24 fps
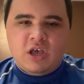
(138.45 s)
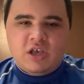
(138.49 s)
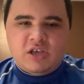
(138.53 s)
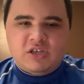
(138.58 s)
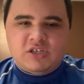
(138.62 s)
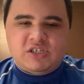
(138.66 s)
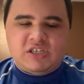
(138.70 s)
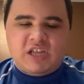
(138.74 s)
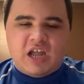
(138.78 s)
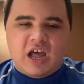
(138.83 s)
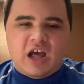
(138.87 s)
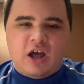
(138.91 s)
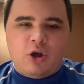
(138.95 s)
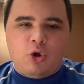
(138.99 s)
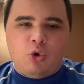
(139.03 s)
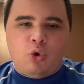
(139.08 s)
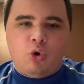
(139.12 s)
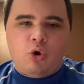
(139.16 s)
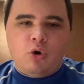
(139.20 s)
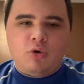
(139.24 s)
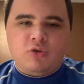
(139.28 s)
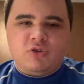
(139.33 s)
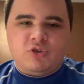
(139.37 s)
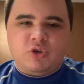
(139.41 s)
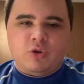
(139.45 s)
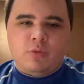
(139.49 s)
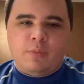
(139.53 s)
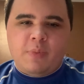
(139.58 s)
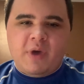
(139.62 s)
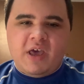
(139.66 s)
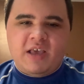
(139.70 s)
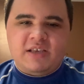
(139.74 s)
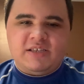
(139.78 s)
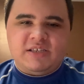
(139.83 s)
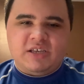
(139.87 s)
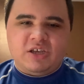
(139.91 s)
Stock quotes are
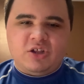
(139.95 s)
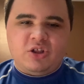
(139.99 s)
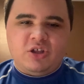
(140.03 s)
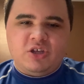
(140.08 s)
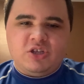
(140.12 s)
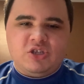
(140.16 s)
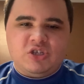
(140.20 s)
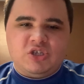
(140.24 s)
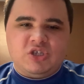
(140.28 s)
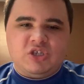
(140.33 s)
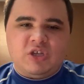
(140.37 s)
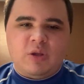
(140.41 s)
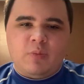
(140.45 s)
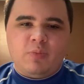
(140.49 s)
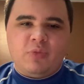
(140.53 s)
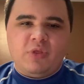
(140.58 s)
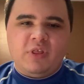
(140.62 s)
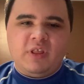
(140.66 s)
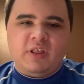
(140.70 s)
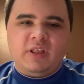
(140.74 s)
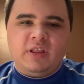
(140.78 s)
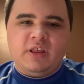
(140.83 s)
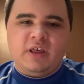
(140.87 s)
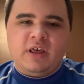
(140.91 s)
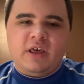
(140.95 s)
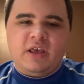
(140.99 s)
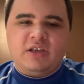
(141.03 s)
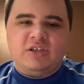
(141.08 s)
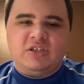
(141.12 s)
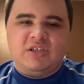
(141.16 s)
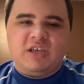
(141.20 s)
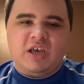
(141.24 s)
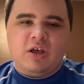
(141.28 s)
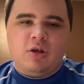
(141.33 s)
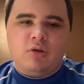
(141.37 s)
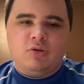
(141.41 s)
basically just something
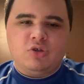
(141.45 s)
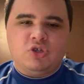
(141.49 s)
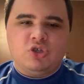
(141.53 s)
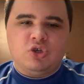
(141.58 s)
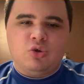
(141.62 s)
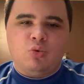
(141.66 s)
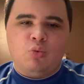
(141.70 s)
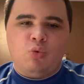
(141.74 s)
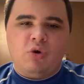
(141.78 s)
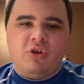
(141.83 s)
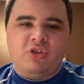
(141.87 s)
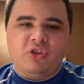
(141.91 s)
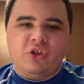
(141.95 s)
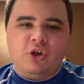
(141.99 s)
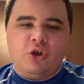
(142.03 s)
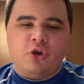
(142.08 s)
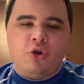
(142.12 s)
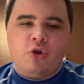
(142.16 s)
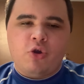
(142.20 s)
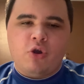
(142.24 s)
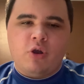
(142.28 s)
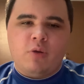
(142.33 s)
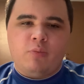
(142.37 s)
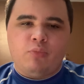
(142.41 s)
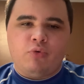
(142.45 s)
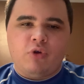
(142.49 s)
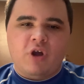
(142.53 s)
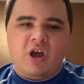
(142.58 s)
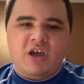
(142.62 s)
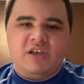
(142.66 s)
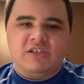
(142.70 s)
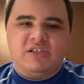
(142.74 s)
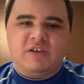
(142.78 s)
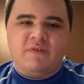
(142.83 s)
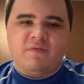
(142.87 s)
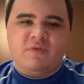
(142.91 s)
that tells you what the current
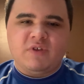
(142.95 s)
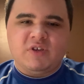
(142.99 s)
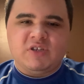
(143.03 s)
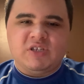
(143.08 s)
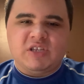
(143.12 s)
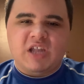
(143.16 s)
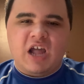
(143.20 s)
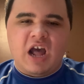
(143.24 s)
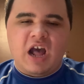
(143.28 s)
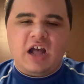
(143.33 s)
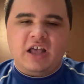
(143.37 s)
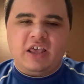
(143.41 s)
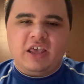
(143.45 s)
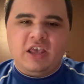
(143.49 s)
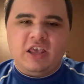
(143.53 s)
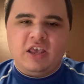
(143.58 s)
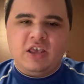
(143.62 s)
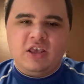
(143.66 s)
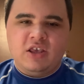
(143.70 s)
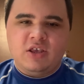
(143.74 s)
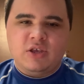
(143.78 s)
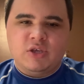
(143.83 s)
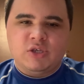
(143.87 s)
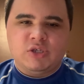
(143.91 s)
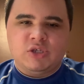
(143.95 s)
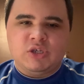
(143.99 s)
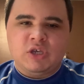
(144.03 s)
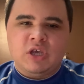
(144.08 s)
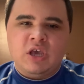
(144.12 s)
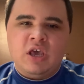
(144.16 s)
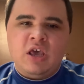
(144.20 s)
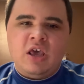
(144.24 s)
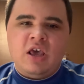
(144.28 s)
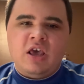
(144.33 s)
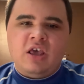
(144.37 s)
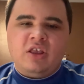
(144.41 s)
price of the stock is.
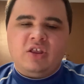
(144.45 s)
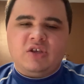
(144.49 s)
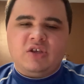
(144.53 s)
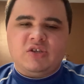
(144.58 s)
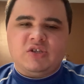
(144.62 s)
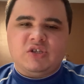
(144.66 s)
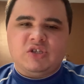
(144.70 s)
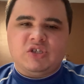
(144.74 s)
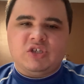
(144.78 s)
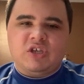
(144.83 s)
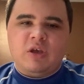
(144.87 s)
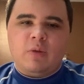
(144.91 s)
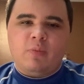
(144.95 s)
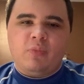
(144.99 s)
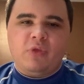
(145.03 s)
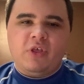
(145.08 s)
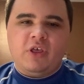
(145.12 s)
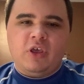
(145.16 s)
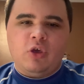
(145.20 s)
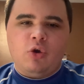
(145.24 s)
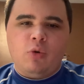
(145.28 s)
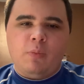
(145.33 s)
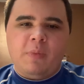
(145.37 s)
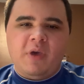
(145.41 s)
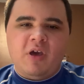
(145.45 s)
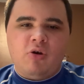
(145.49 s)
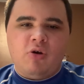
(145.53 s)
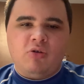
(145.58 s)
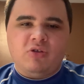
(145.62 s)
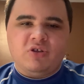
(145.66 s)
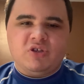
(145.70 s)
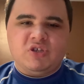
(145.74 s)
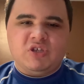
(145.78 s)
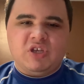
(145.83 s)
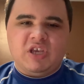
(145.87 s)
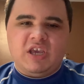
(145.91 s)
This is something you'll be
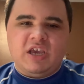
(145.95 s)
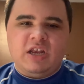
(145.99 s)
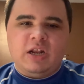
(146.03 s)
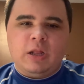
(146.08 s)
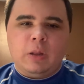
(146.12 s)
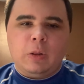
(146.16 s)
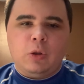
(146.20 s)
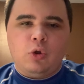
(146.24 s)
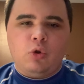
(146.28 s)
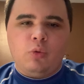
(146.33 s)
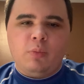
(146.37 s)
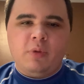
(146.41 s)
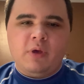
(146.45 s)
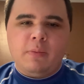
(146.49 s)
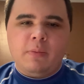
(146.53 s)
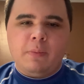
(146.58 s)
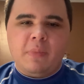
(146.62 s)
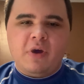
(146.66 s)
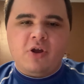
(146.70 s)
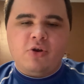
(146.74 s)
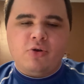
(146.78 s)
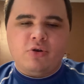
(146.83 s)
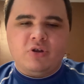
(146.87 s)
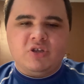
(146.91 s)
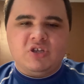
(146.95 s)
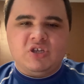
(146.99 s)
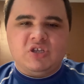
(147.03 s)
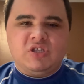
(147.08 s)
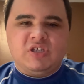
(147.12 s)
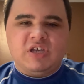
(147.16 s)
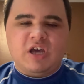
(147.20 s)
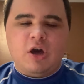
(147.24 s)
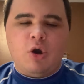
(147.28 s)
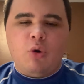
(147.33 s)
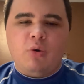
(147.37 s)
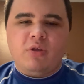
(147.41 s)
able to see in a little bit better
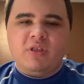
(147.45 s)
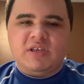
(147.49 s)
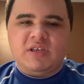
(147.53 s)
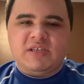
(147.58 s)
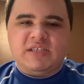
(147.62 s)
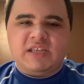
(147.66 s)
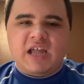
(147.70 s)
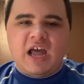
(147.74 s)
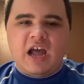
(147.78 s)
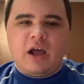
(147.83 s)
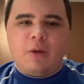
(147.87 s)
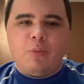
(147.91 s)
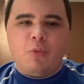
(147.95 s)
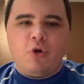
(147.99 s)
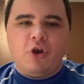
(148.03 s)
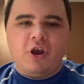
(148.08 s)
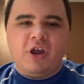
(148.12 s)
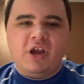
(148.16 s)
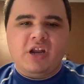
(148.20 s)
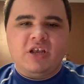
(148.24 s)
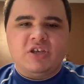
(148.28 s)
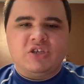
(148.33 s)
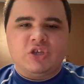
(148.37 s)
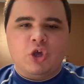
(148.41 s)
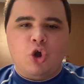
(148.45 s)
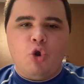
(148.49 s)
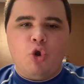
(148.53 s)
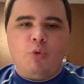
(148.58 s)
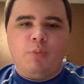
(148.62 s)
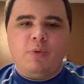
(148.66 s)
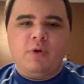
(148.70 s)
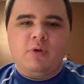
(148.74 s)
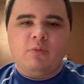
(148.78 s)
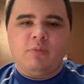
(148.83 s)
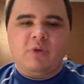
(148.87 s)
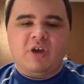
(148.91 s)
detail when the stock market is
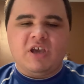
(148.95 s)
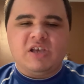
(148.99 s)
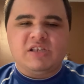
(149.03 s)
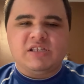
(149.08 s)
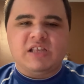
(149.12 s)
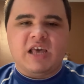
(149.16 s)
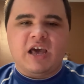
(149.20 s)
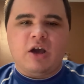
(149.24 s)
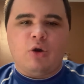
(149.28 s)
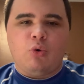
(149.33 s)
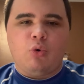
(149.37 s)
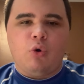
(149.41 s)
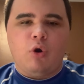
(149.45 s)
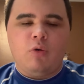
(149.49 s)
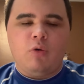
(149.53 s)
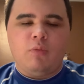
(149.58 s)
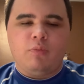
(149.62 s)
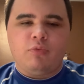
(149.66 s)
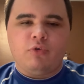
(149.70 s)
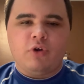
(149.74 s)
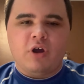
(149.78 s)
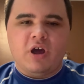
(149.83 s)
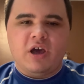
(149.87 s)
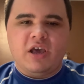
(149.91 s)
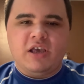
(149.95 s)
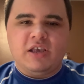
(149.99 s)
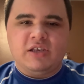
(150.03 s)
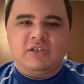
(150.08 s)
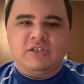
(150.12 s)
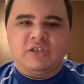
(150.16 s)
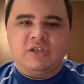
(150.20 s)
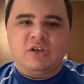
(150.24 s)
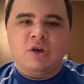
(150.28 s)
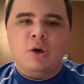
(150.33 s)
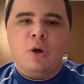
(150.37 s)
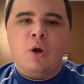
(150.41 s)
open, because that quote
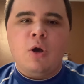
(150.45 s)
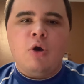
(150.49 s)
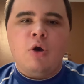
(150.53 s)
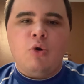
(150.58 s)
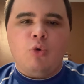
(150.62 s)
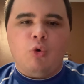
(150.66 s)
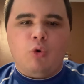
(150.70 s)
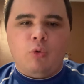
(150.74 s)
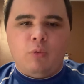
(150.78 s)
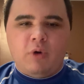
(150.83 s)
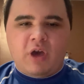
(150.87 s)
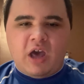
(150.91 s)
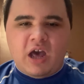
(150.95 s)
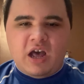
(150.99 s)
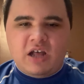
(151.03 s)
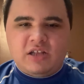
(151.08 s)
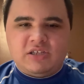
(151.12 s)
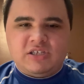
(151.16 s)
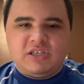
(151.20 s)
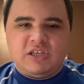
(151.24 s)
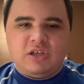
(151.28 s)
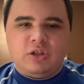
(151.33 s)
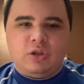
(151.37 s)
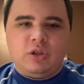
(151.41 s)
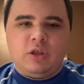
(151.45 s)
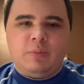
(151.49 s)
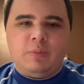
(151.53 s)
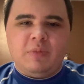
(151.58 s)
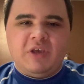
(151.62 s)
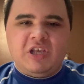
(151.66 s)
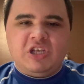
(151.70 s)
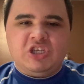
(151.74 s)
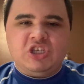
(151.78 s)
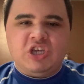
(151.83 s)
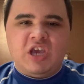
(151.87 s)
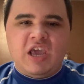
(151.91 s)
price will constantly
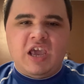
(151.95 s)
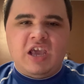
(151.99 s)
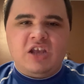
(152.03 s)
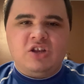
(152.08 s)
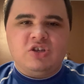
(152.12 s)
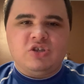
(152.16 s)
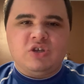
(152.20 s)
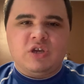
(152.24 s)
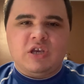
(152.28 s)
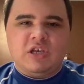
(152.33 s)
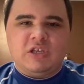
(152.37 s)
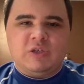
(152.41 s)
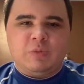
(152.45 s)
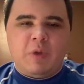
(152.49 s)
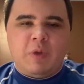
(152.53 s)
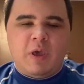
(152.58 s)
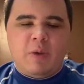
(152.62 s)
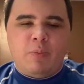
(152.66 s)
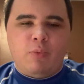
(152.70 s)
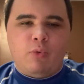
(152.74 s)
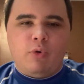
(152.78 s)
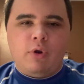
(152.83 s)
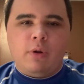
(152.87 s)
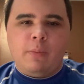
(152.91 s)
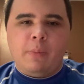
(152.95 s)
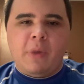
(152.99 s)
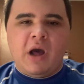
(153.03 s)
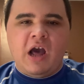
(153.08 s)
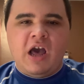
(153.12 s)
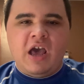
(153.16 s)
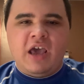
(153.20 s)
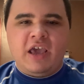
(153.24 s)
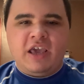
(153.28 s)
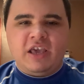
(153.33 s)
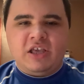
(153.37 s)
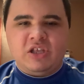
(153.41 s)
be changing as people are
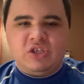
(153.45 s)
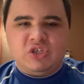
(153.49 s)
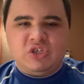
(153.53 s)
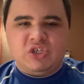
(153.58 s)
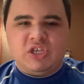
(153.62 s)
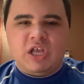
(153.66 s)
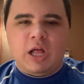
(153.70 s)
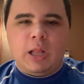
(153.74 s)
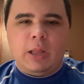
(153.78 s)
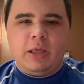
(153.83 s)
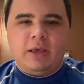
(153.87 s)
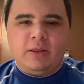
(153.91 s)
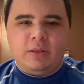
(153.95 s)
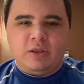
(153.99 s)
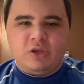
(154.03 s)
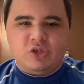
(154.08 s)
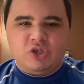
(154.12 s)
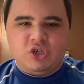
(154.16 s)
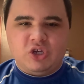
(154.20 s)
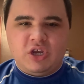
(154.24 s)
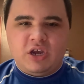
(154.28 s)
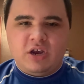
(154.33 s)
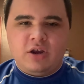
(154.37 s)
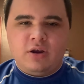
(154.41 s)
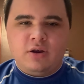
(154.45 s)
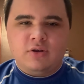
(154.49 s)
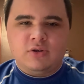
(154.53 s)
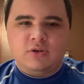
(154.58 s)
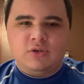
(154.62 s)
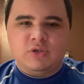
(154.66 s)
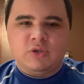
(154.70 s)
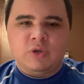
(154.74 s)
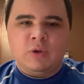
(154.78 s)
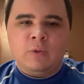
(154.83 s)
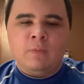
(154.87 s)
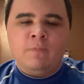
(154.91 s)
buying and selling the
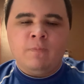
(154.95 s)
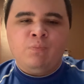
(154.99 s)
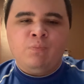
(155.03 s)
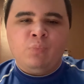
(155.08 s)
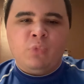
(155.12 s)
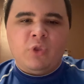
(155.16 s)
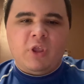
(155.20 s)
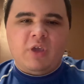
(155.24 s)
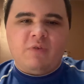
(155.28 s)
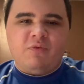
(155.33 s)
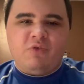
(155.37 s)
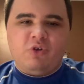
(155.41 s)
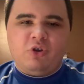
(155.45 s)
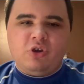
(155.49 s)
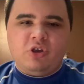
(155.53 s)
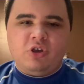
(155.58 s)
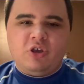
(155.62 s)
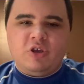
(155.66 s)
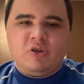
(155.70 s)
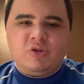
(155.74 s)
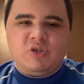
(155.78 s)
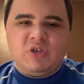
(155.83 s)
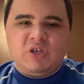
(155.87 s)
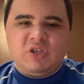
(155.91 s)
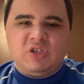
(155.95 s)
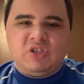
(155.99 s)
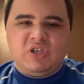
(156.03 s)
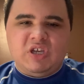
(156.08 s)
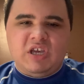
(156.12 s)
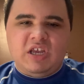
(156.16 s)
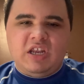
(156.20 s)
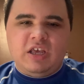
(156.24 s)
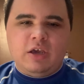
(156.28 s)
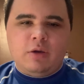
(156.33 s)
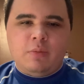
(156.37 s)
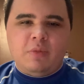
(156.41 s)
shares. If you're using
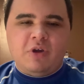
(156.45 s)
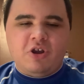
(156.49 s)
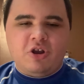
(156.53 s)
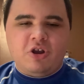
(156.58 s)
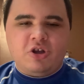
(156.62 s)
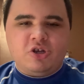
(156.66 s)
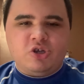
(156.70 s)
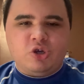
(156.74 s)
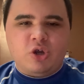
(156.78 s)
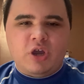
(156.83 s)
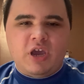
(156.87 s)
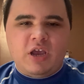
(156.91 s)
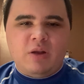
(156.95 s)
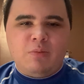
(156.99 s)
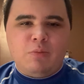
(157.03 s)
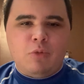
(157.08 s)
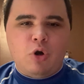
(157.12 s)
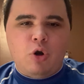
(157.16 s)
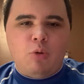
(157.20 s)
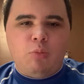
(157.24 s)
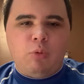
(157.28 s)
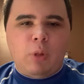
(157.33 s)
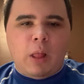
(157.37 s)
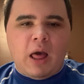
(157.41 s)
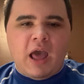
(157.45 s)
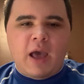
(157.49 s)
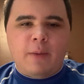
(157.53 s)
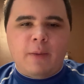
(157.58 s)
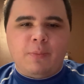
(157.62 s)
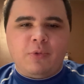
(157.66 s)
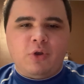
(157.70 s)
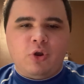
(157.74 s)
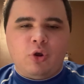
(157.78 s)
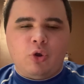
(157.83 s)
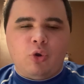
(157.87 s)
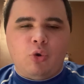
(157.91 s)
TD Ameritrade mobile
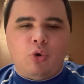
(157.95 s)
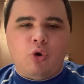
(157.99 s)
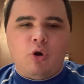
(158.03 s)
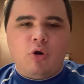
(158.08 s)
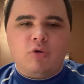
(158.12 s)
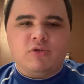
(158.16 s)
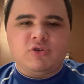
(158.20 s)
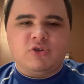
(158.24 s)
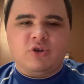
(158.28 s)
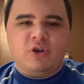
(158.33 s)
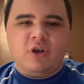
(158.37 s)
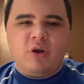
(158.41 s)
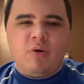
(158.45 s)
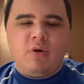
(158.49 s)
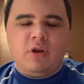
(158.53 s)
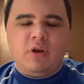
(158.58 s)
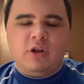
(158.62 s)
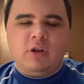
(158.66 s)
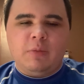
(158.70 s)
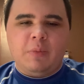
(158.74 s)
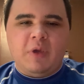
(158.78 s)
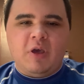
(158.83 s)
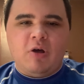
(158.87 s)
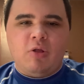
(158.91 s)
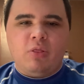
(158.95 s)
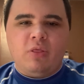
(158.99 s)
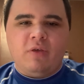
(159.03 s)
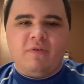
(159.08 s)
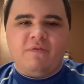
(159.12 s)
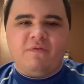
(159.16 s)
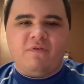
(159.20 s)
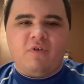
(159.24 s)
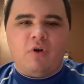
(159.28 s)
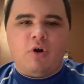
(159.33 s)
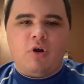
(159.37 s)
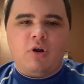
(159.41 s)
app, your quotes are going to be on the
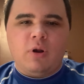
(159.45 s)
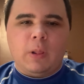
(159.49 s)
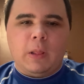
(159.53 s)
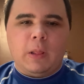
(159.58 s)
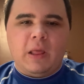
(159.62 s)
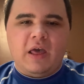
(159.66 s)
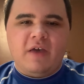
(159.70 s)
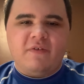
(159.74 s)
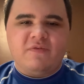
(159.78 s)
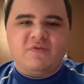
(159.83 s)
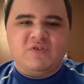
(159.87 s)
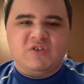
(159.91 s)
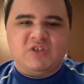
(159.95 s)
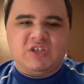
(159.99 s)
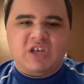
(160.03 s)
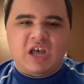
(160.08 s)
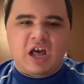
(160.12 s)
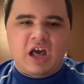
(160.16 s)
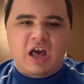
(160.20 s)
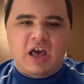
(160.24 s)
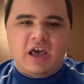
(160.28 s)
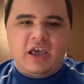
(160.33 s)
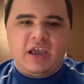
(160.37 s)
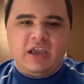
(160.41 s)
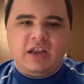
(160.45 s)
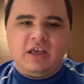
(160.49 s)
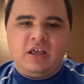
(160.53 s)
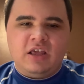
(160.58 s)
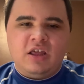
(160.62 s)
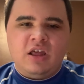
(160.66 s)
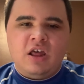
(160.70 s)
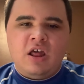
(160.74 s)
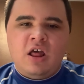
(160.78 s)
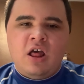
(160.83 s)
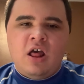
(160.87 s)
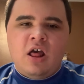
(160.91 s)
far left side
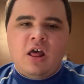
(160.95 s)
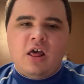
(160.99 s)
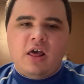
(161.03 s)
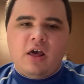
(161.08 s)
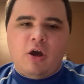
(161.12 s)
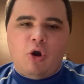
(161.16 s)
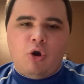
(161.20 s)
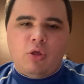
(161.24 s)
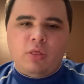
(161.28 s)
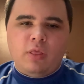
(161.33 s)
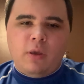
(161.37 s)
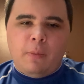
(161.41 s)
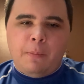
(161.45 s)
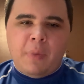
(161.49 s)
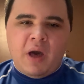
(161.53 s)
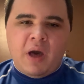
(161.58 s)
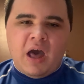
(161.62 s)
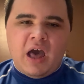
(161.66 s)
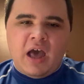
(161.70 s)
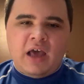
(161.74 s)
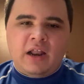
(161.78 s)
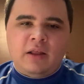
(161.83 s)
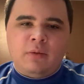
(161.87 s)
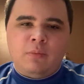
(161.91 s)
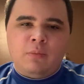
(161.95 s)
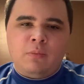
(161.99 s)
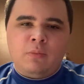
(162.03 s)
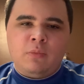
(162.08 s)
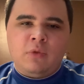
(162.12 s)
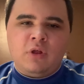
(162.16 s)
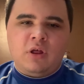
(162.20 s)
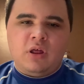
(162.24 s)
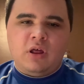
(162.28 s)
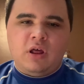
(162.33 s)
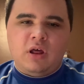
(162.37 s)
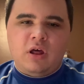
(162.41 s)
on the
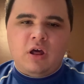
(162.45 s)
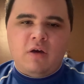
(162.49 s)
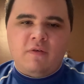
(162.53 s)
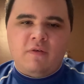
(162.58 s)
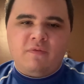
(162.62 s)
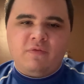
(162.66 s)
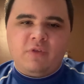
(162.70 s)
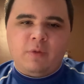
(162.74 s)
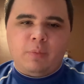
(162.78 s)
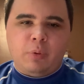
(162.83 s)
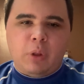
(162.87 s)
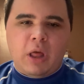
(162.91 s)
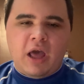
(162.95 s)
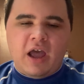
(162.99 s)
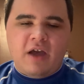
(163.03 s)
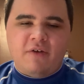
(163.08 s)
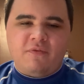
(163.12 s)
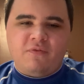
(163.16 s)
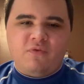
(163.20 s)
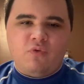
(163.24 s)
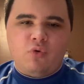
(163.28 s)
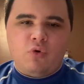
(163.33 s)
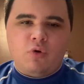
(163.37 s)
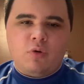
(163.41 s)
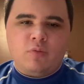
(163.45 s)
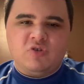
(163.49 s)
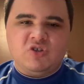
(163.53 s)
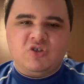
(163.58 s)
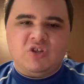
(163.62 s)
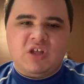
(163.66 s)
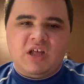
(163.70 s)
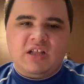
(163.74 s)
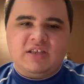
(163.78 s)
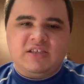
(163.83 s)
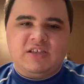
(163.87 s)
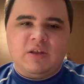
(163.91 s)
bottom of the platform.
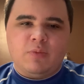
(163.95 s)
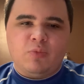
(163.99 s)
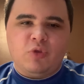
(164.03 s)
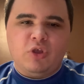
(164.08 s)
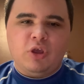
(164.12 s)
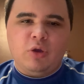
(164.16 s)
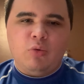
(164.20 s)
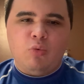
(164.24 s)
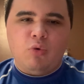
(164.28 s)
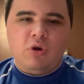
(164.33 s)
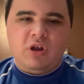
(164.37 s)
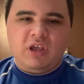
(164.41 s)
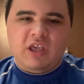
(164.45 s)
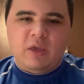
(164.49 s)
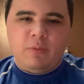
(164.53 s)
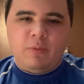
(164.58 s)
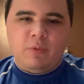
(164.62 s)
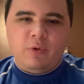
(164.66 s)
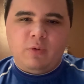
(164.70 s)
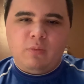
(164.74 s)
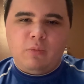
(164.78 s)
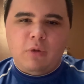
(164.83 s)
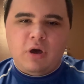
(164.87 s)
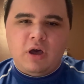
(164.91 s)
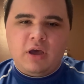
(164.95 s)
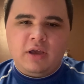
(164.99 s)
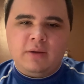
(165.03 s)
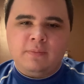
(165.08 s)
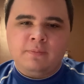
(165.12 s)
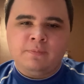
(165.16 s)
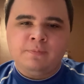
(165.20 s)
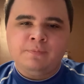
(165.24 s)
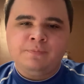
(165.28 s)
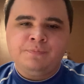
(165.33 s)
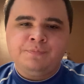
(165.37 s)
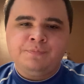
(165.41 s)
So that's something you want to keep in mind.